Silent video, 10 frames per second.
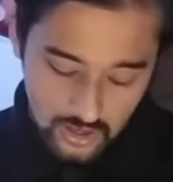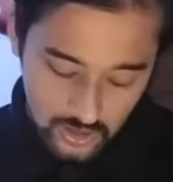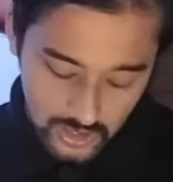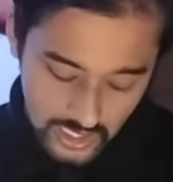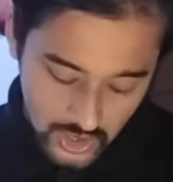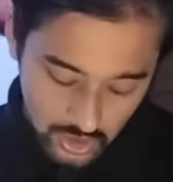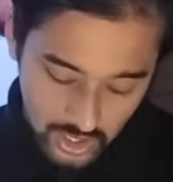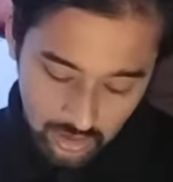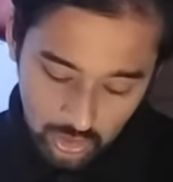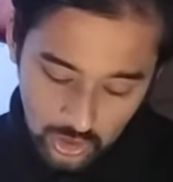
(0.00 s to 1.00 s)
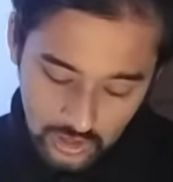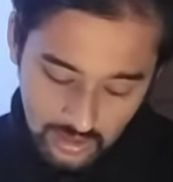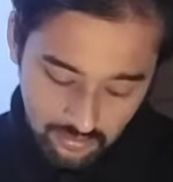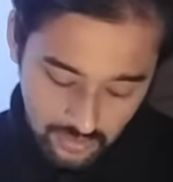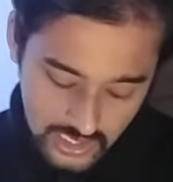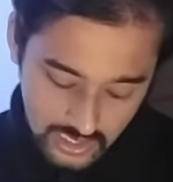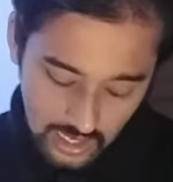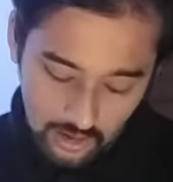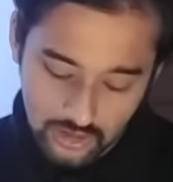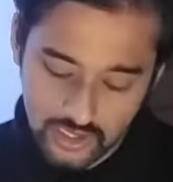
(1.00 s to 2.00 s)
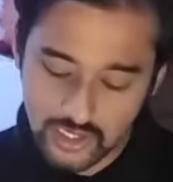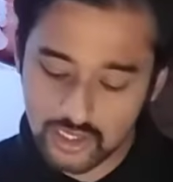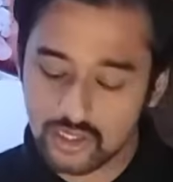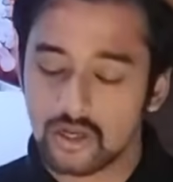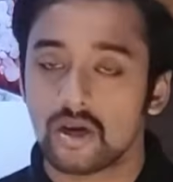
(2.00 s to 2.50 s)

Okay, so cumulonimbus clouds